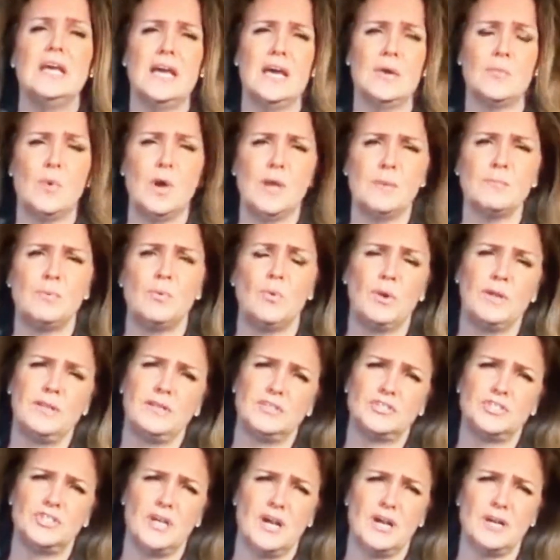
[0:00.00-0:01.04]
At one point
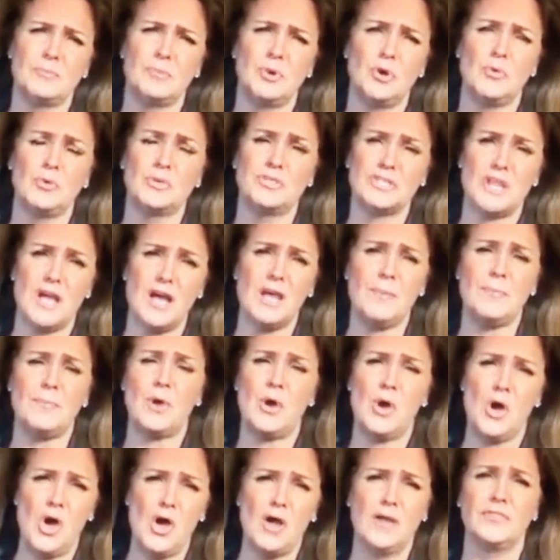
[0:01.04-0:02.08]
this young bull was up
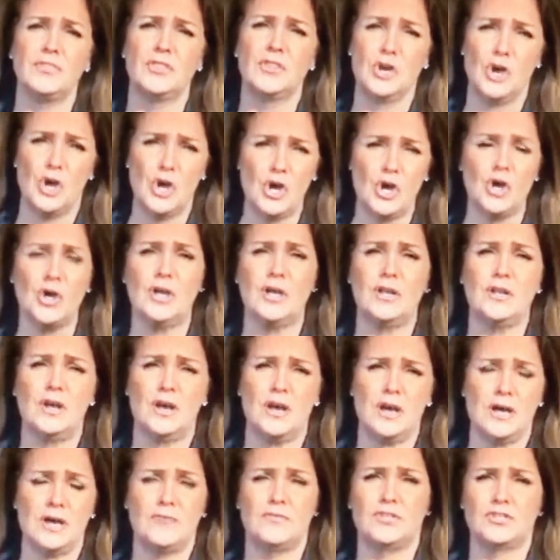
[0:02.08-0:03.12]
on the hood
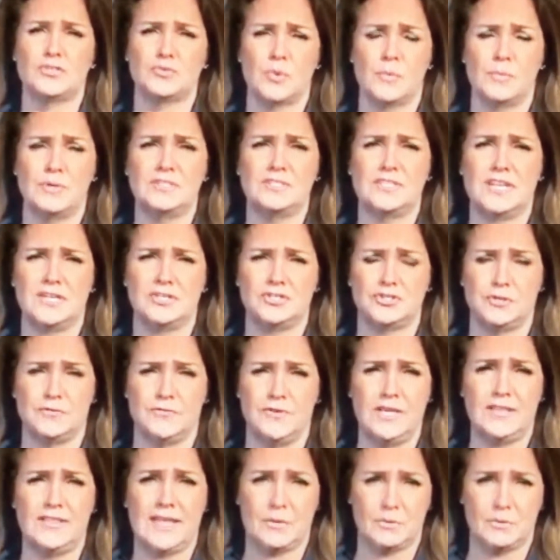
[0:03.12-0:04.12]
of this woman's SUV.